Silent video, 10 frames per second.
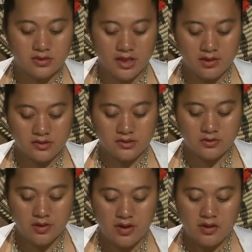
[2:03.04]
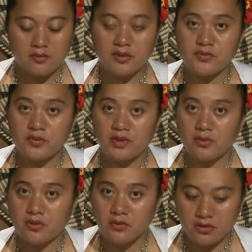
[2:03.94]
Counsel before they
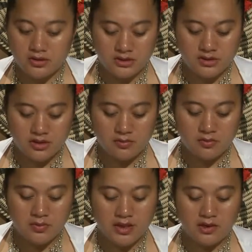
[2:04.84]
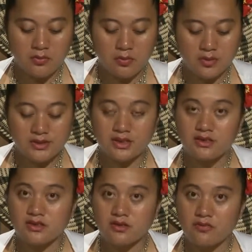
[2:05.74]
were cross-examined by a
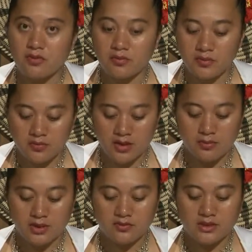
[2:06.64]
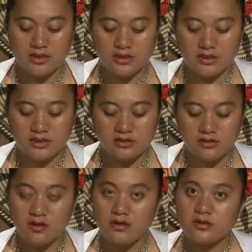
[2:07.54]
representative from the family of the deceased
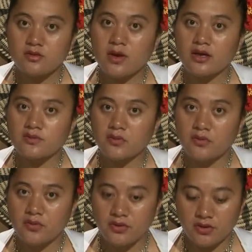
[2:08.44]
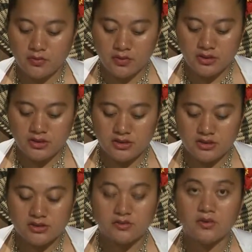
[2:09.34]
to ask for further
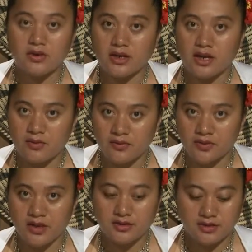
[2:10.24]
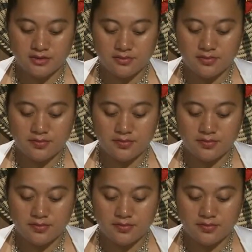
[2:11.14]
questions for clarification.